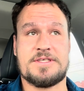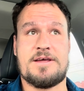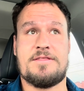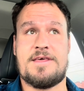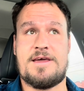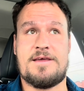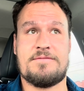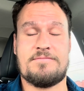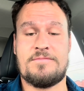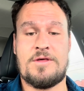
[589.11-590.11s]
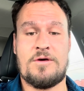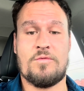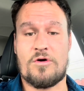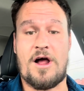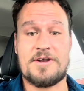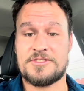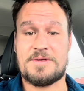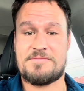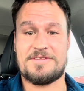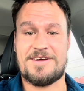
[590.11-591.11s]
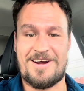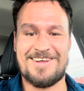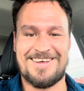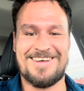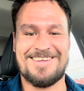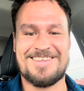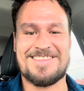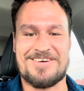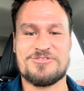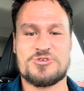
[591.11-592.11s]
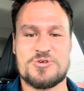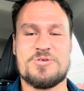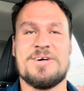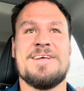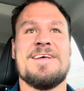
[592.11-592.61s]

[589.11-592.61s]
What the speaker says: They were onto something there. That was true.